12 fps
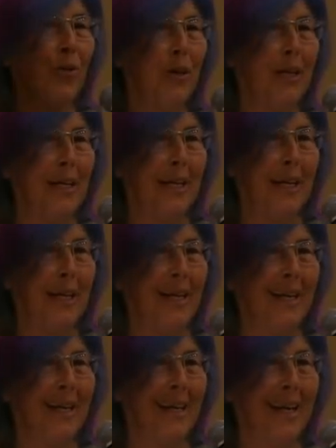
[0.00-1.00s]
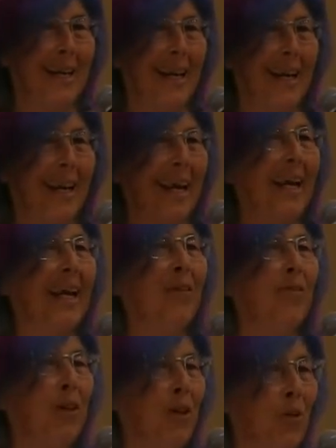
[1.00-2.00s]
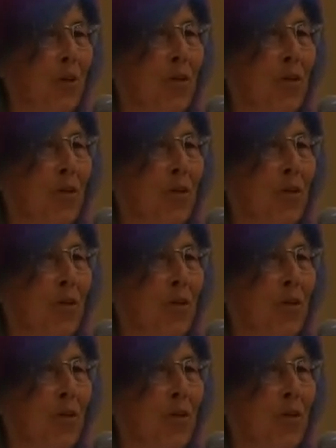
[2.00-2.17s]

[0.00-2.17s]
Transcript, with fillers: you need if you